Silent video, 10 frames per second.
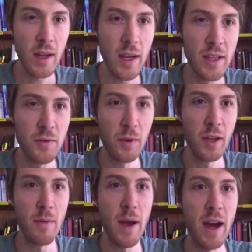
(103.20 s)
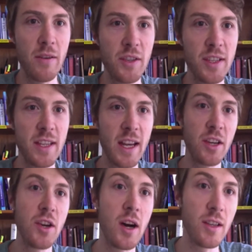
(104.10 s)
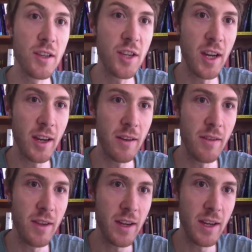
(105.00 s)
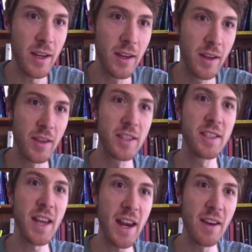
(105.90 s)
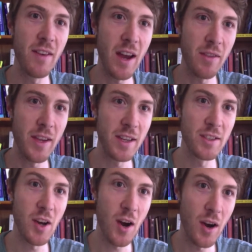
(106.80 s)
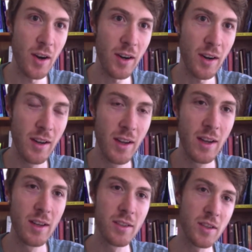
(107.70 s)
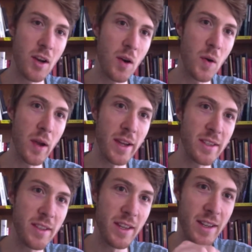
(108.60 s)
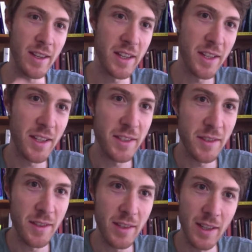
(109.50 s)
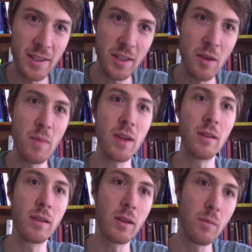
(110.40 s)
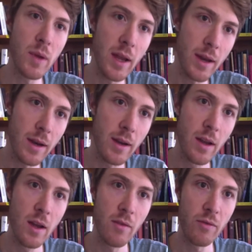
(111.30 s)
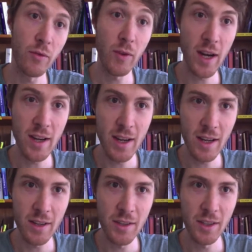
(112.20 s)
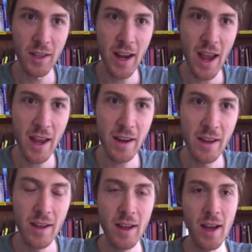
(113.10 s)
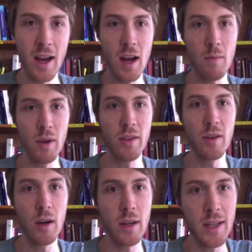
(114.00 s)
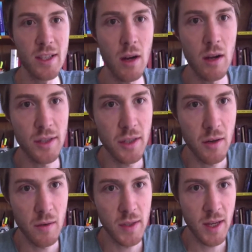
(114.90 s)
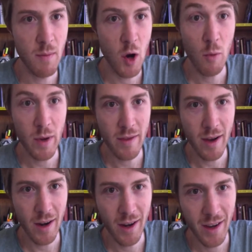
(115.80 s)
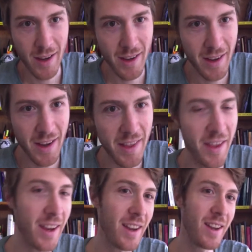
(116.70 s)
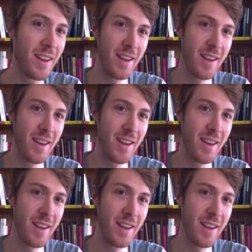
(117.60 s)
is really about just acknowledging the state of how things are. So it's going to be a little bit frightening to look at, but there is also some hope in there, I think,